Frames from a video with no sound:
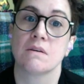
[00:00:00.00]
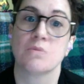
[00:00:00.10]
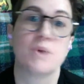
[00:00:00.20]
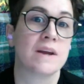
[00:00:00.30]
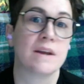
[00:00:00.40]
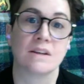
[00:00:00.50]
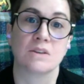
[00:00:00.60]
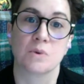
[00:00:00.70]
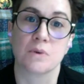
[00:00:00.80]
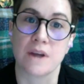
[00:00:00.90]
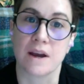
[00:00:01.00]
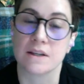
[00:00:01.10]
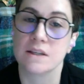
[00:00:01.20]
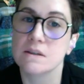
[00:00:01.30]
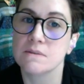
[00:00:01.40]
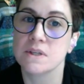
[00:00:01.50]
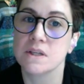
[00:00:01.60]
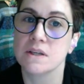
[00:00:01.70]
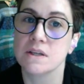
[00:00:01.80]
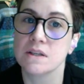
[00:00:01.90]
regulatory
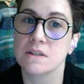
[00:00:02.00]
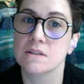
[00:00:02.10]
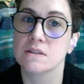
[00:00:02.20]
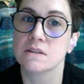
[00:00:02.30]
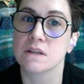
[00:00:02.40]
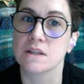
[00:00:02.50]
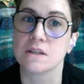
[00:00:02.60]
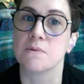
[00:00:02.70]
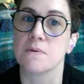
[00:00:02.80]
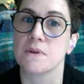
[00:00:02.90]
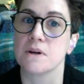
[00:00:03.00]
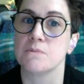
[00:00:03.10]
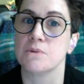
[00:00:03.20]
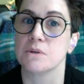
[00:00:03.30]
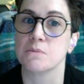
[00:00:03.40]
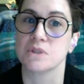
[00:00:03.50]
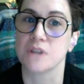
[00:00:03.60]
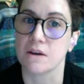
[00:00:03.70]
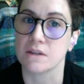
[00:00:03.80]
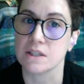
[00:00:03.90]
activities, like different therapeutic
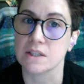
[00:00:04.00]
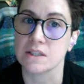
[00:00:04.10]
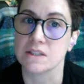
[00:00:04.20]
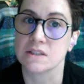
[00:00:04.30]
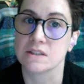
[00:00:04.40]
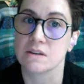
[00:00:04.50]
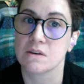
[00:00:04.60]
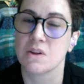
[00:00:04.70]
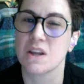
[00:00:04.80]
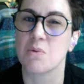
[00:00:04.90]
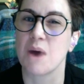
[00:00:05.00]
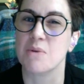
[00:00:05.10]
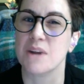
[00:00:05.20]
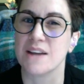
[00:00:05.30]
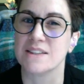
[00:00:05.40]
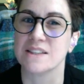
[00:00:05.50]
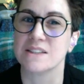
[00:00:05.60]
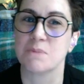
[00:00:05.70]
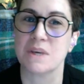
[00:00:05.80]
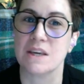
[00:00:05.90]
modalities? Like why would
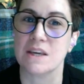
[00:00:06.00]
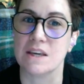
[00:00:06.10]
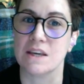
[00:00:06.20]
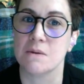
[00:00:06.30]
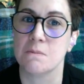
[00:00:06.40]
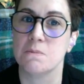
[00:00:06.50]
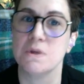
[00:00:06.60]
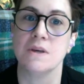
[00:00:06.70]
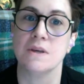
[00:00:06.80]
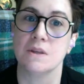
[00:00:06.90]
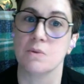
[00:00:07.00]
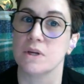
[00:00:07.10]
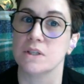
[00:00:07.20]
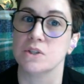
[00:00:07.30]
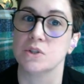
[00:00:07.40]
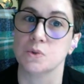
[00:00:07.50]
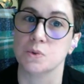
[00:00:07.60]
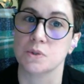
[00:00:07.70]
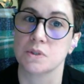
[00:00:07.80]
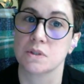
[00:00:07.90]
SSP be the one to
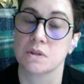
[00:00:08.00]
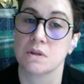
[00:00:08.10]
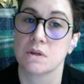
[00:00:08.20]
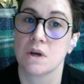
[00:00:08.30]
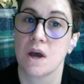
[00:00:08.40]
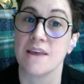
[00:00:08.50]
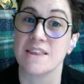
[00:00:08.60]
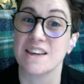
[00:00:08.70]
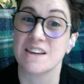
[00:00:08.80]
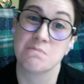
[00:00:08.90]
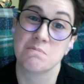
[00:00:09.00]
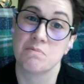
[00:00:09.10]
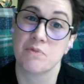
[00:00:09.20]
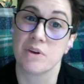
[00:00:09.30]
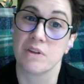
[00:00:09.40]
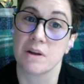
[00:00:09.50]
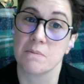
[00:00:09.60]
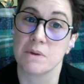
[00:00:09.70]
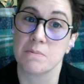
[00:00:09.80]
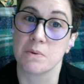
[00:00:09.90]
choose? I think for a lot of
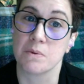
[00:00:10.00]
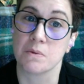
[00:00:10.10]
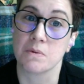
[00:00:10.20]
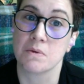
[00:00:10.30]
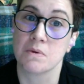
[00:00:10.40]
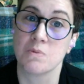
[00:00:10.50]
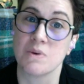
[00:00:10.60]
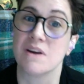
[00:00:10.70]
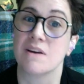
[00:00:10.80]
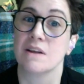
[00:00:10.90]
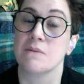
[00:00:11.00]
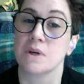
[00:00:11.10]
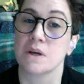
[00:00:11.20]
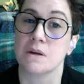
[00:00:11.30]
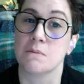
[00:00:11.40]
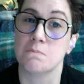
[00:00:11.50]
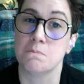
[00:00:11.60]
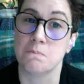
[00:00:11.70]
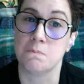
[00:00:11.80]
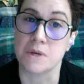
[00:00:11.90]
people, we're living in a
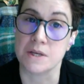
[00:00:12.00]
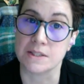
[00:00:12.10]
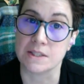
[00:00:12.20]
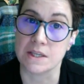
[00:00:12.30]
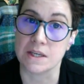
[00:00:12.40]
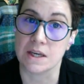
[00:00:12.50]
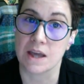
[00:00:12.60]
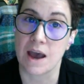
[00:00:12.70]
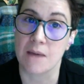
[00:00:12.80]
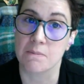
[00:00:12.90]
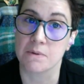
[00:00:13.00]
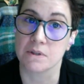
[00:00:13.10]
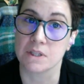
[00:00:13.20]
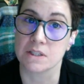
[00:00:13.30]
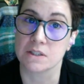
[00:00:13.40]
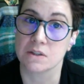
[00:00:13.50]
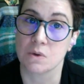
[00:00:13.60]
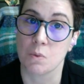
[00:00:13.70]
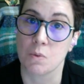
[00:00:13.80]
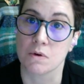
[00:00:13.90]
busy capitalist
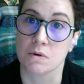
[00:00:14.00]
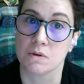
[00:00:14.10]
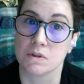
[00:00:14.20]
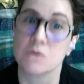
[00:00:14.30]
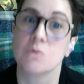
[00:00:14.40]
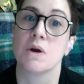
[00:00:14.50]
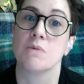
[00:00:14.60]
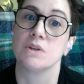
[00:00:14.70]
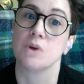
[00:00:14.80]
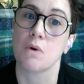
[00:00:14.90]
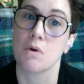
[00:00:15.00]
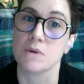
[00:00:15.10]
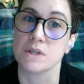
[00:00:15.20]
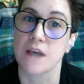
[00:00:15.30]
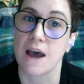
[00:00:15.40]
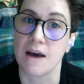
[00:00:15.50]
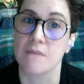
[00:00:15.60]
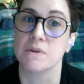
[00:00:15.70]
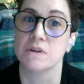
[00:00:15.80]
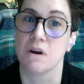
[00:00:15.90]
world where we don't always have
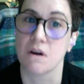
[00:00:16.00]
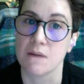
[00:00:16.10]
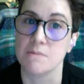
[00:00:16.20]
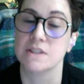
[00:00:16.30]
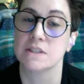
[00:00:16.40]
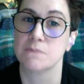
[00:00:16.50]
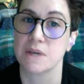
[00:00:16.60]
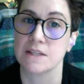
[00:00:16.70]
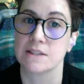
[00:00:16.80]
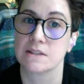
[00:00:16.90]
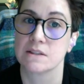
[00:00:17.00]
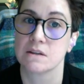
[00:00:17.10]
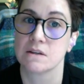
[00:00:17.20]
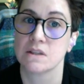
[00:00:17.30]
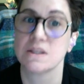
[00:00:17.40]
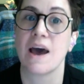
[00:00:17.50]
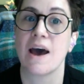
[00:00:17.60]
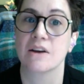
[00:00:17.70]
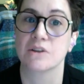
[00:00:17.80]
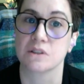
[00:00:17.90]
the time and space to
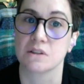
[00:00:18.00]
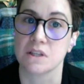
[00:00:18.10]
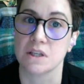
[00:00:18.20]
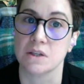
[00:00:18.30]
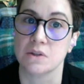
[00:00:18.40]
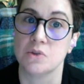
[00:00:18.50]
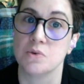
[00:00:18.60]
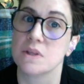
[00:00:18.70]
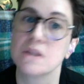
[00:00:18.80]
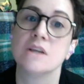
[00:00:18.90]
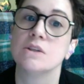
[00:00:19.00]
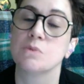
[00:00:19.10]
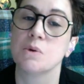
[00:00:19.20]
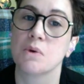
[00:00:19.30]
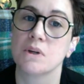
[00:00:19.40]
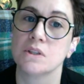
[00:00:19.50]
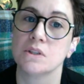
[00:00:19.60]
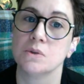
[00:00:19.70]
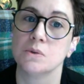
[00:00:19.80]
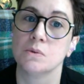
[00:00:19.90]
actually do the things we want to
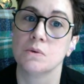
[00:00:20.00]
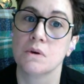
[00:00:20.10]
do.